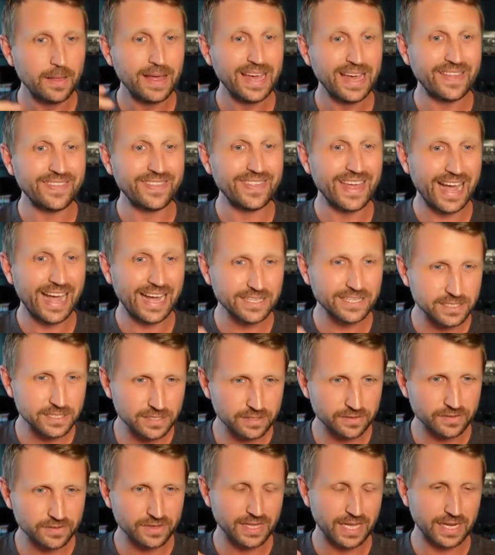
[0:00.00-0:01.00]
And that's
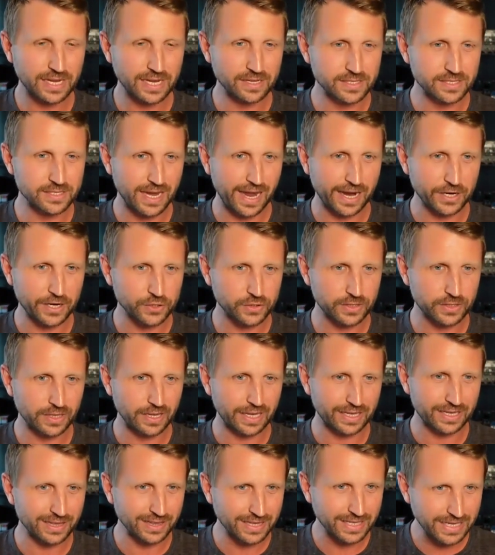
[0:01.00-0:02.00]
the thing to actually
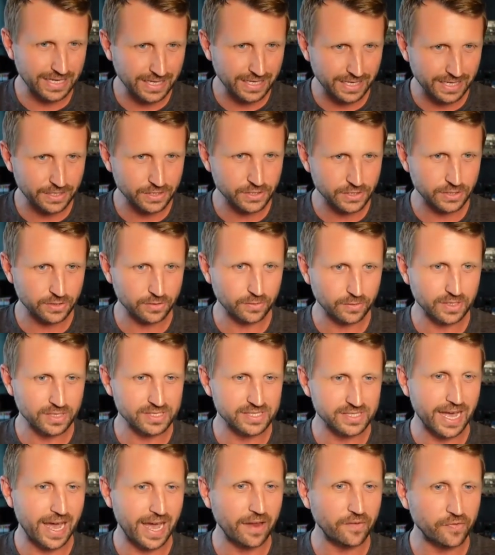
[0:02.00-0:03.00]
like lean into, because
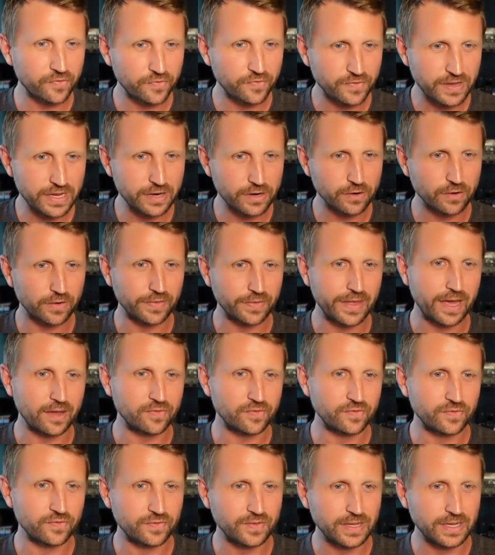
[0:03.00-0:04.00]
that fear and that
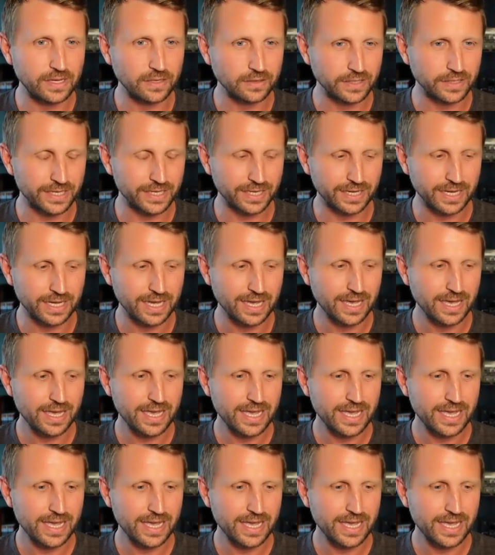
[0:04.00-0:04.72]
feeling